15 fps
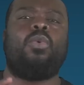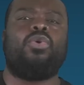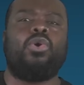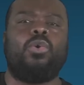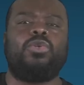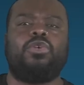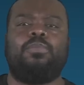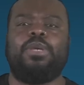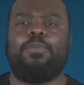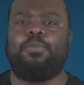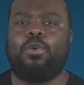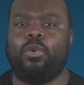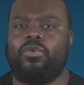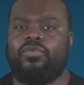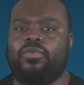would also be
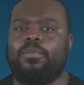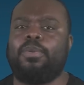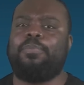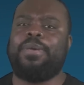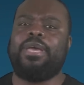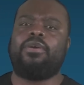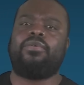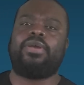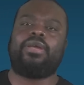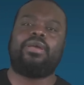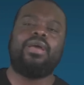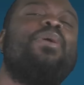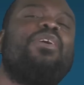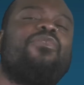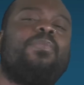pulled from
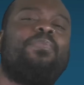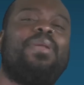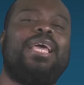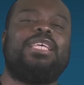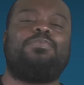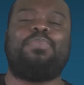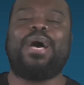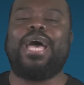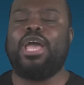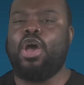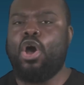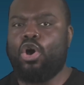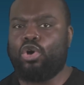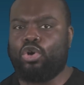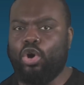appearing, being replaced by
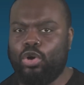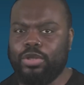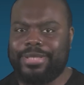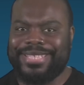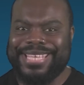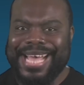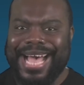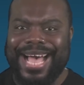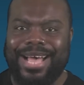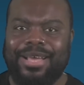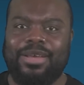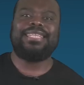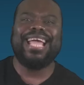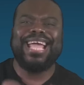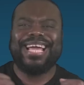Gunter
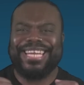de